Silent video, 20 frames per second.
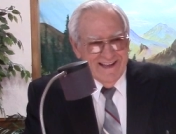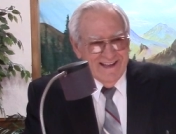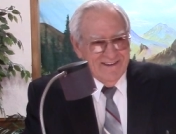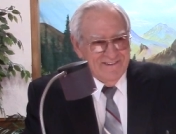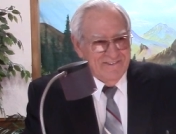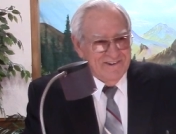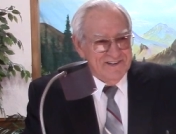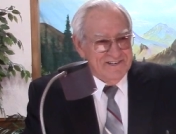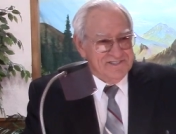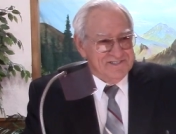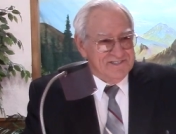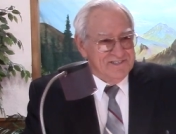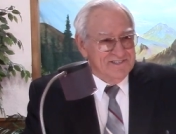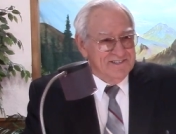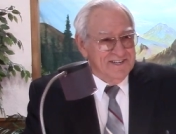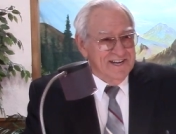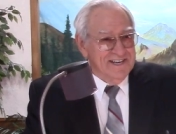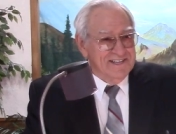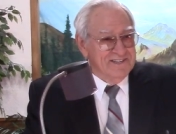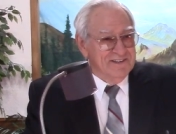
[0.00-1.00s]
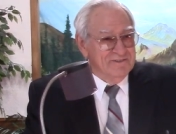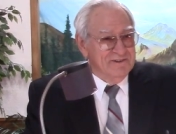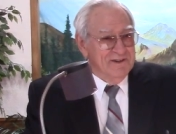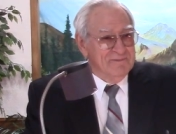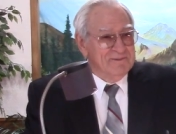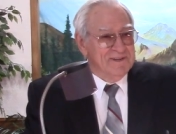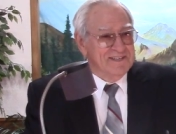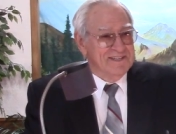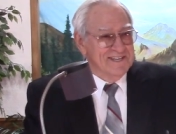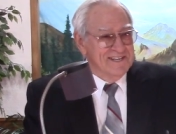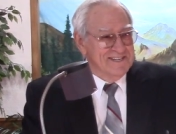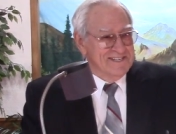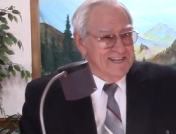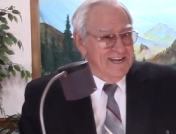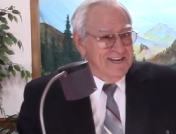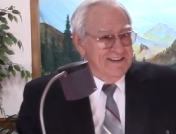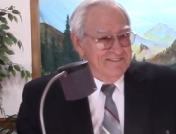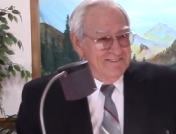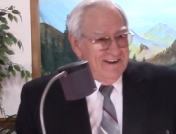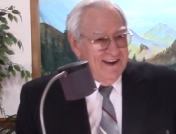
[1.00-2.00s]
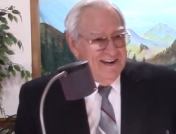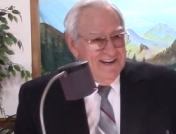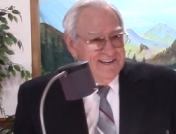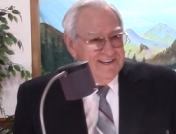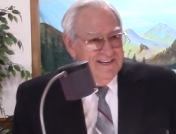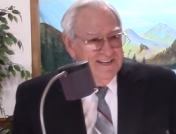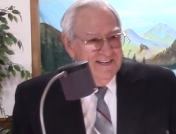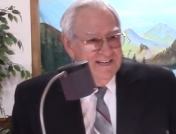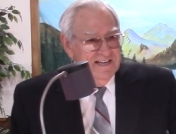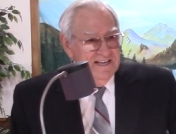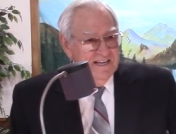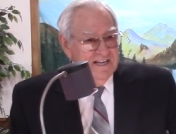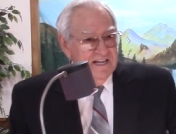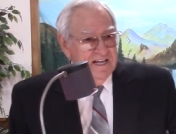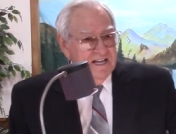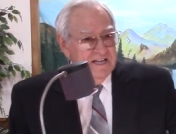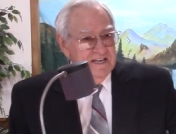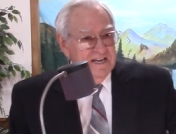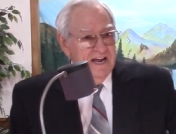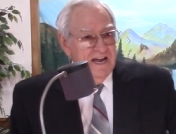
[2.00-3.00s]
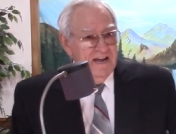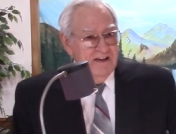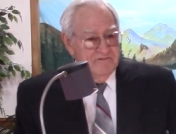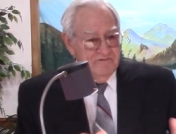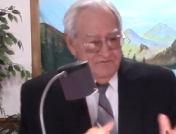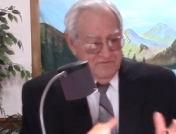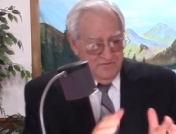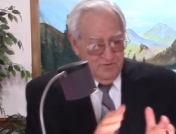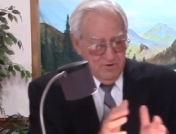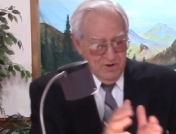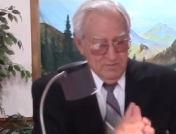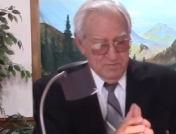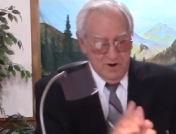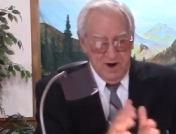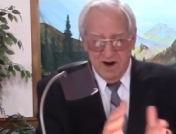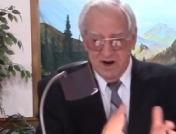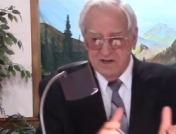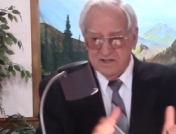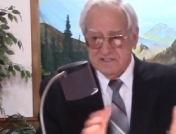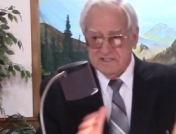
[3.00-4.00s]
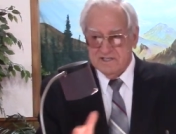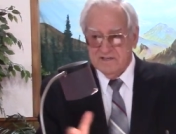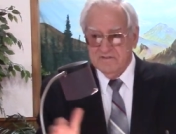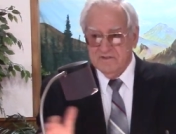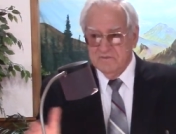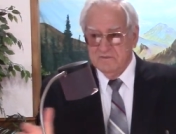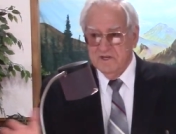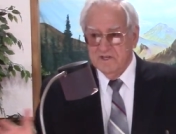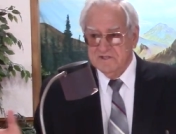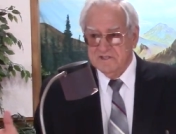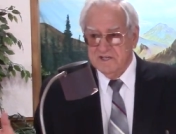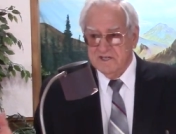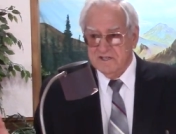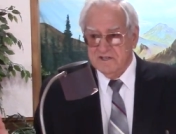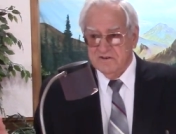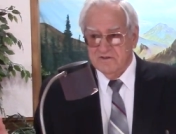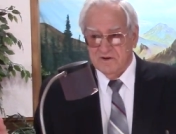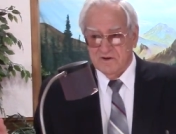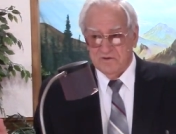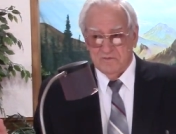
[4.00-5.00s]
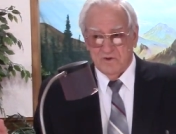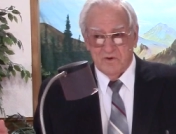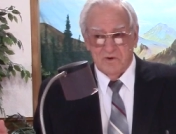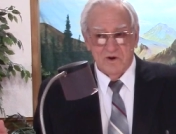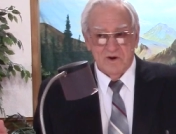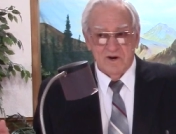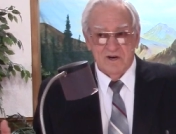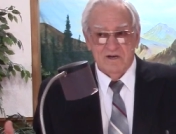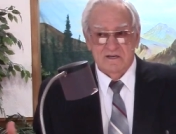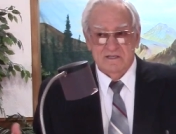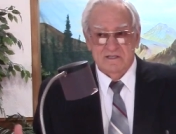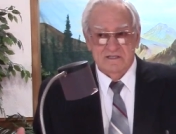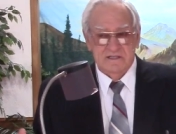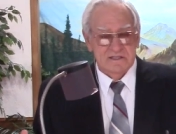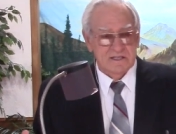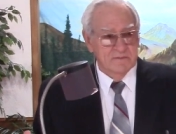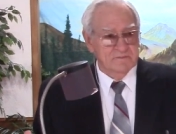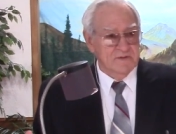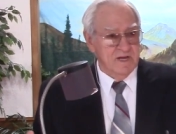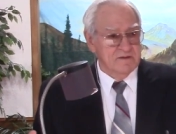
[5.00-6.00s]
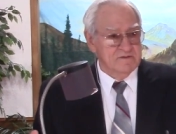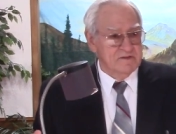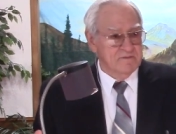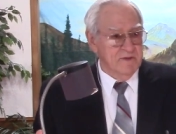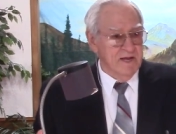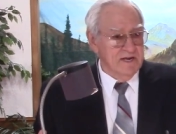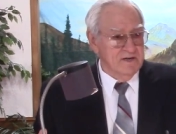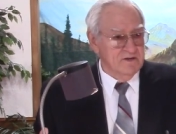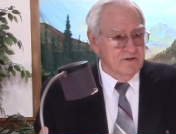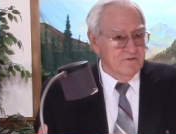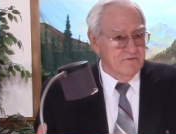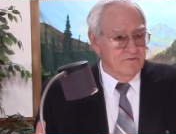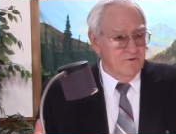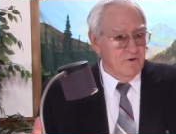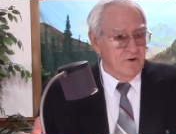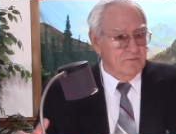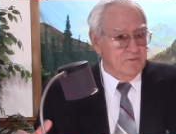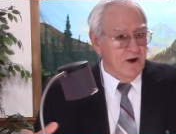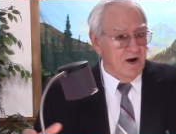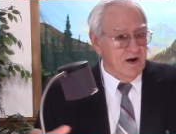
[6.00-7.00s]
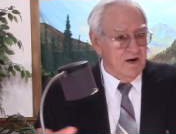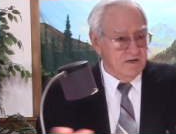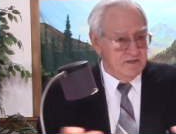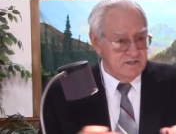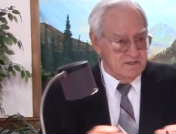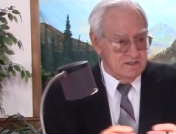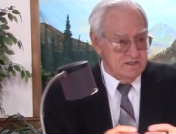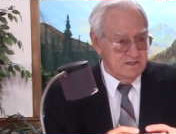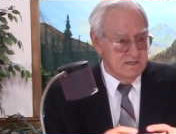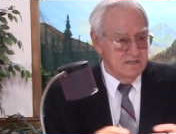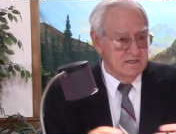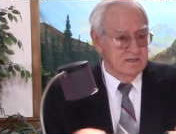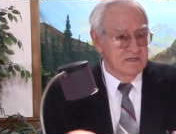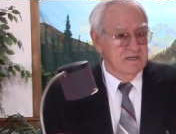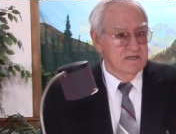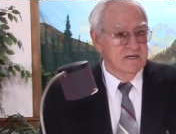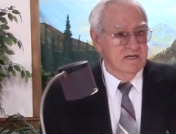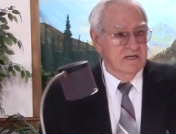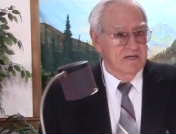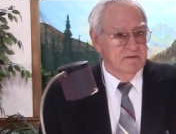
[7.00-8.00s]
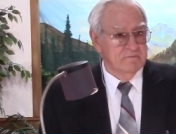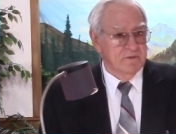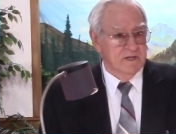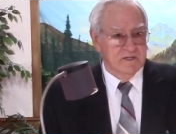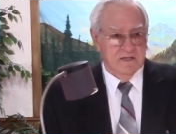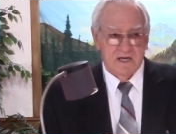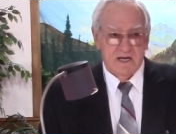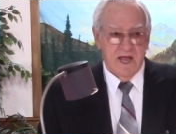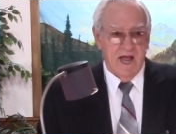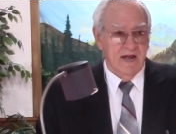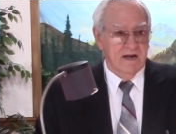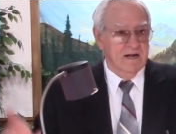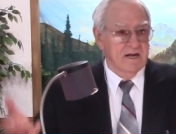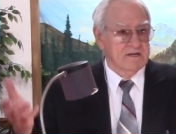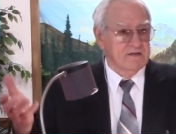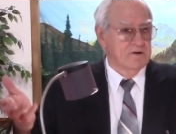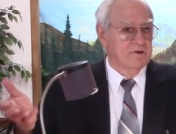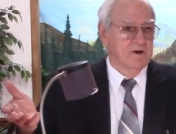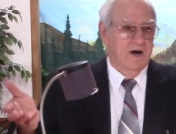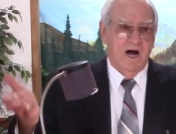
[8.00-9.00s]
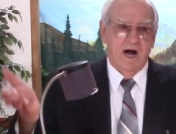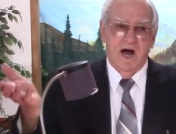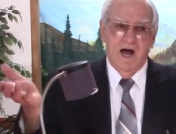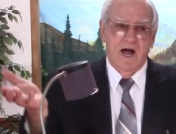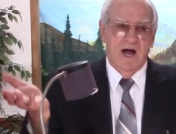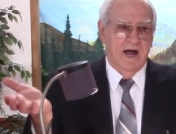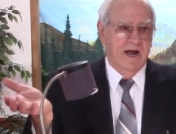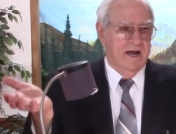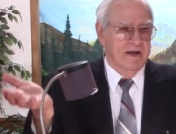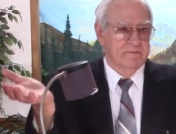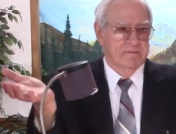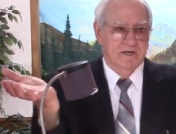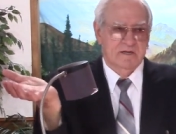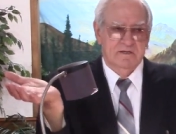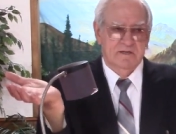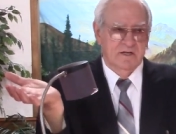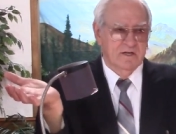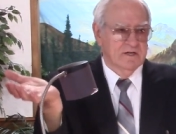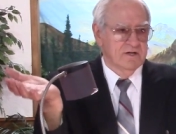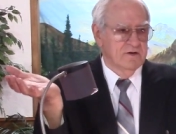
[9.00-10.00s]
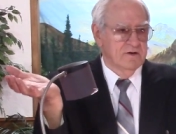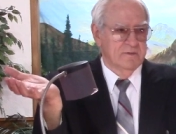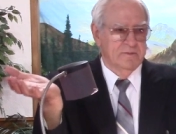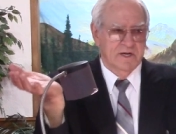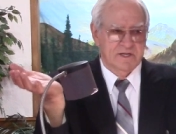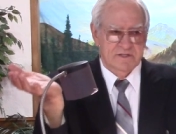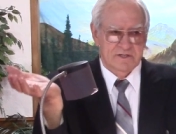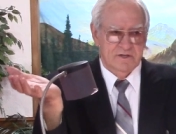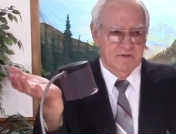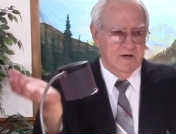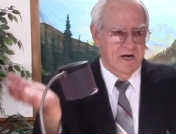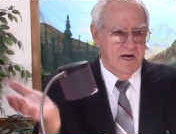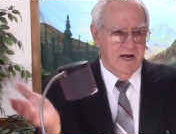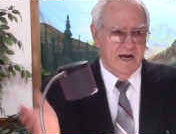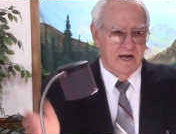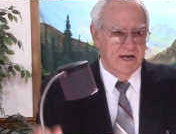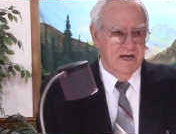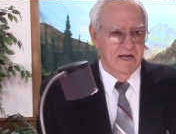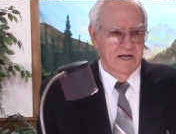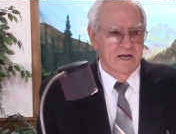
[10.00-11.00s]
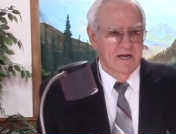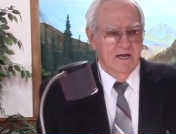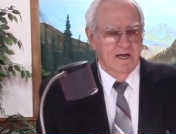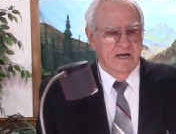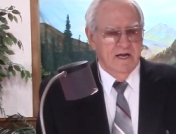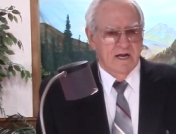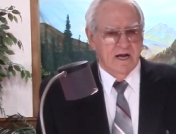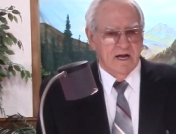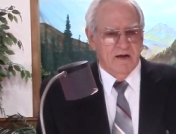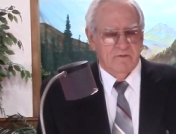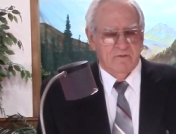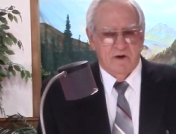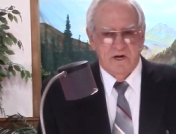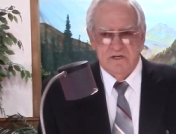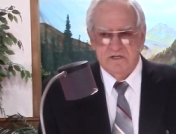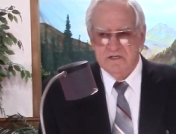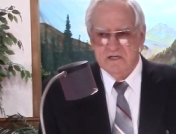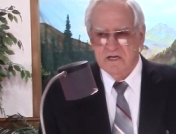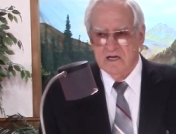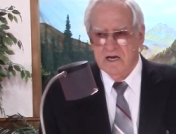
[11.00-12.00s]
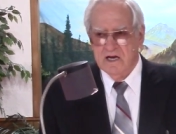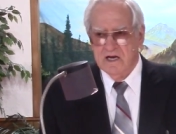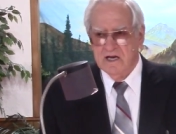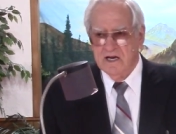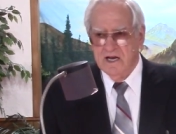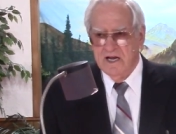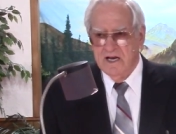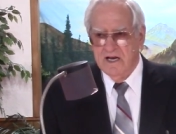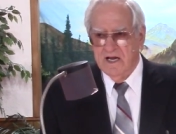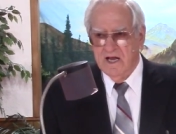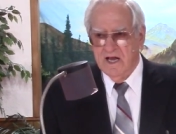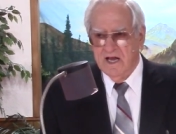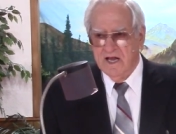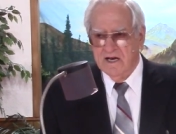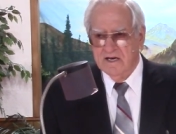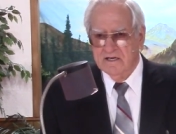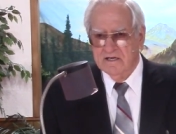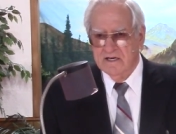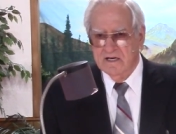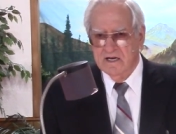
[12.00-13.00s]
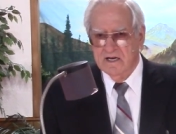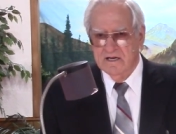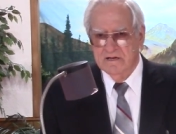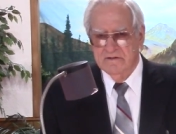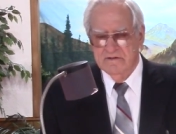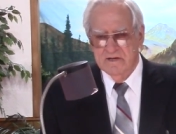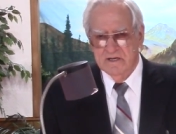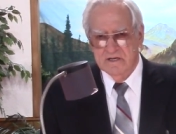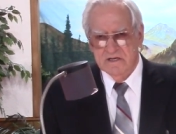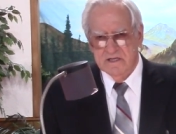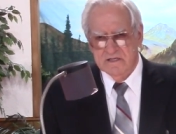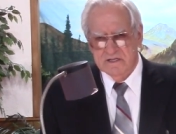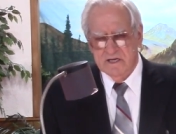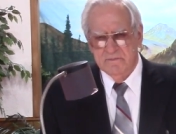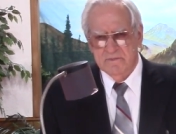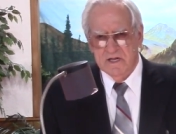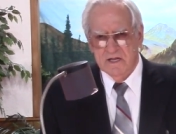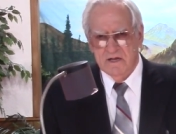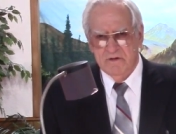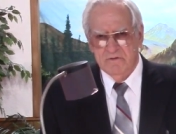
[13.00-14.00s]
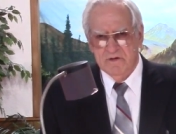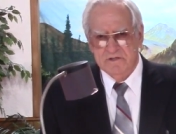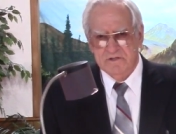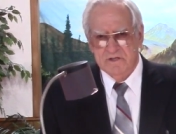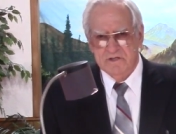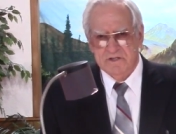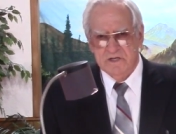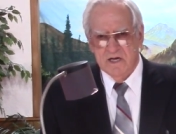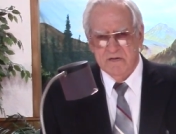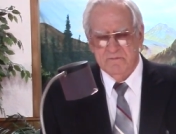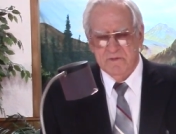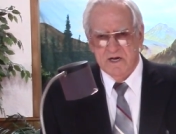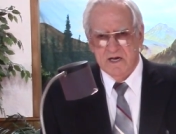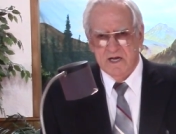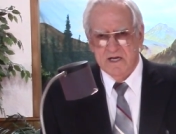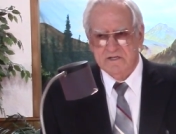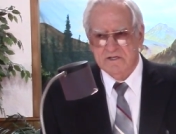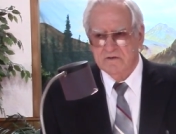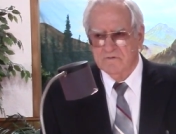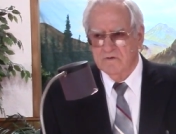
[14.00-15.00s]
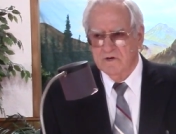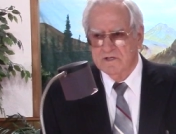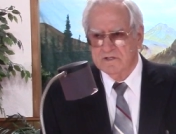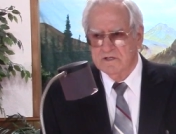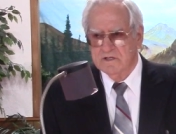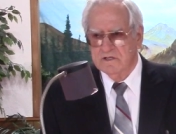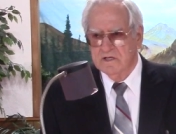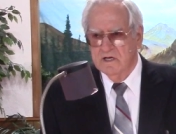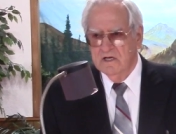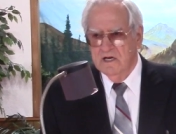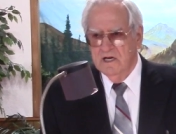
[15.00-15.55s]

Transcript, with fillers: we sure need the women to sing, right? And you have four parts of the music or more. Sometimes men do four parts, but they cannot go high. I mean, you can go about so high. I watched a, uh, a lady, and uh, it seemingly was her son, but I guess it wasn't